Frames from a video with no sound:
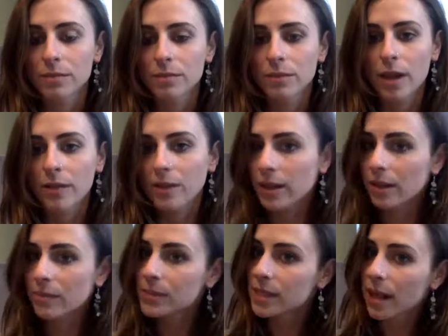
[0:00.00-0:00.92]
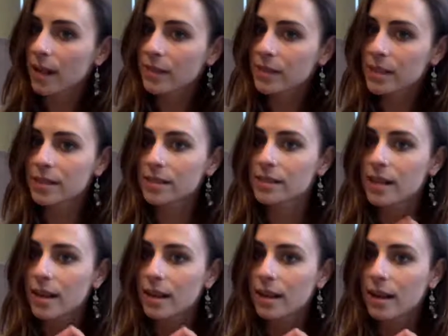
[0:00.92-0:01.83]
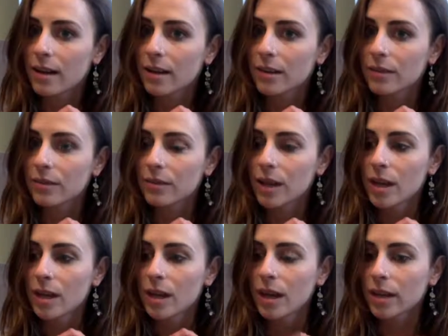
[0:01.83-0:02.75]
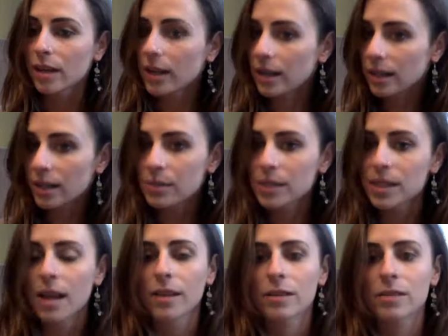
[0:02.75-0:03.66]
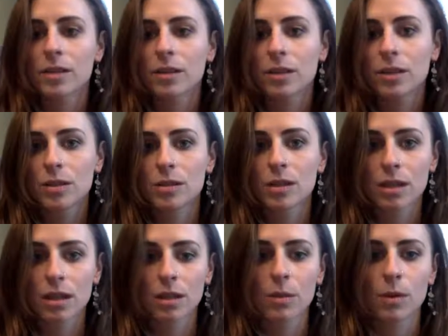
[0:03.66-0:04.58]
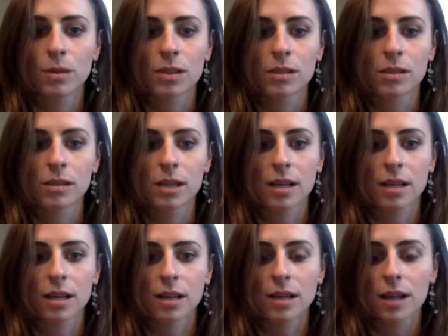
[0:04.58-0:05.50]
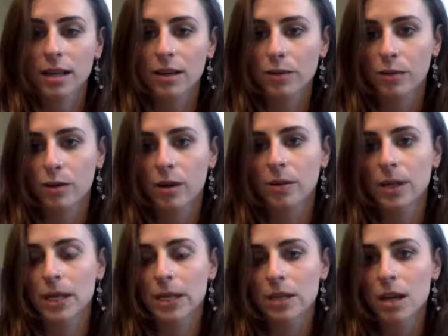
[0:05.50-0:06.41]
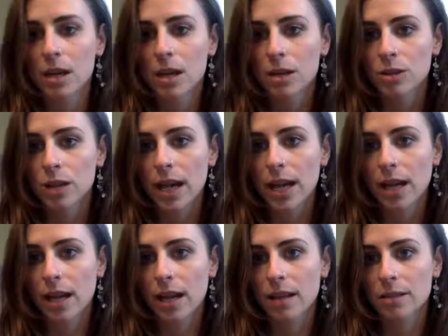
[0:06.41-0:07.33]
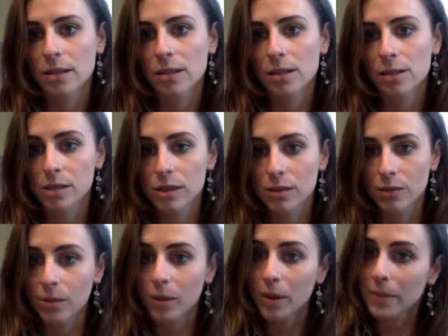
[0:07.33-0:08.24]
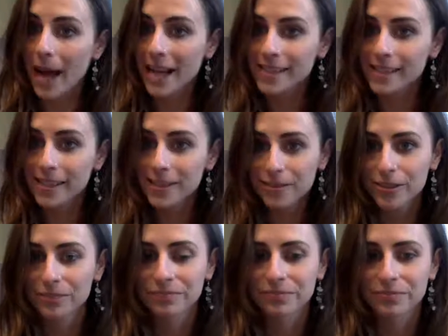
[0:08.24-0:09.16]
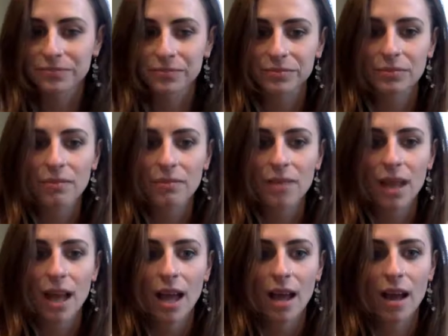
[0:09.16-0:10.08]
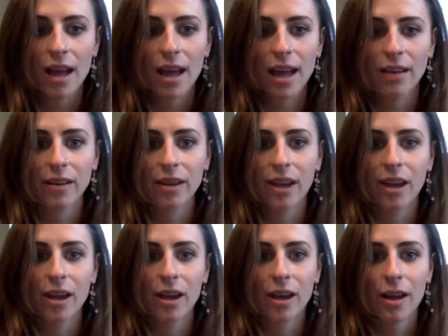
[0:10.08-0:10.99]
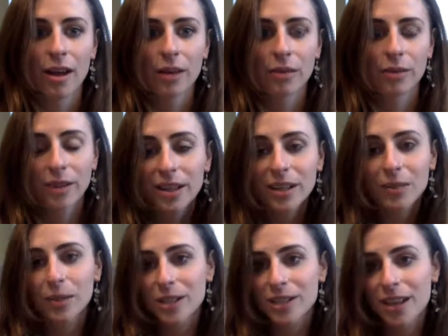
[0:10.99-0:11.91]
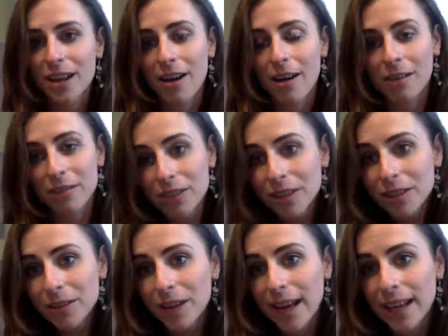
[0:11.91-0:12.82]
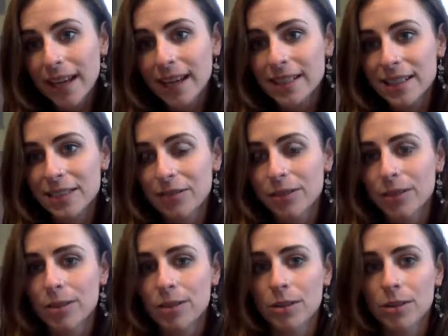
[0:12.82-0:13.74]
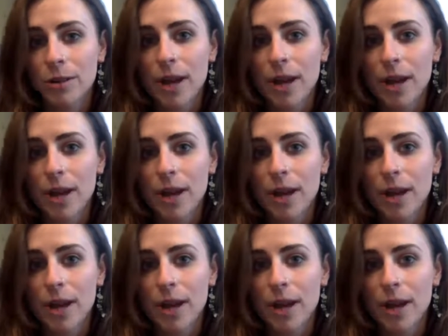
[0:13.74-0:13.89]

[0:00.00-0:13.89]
love on themselves instead of cutting themselves or using their emotions in a negative form, and try and use it for more positive. I really appreciate all of you, and if you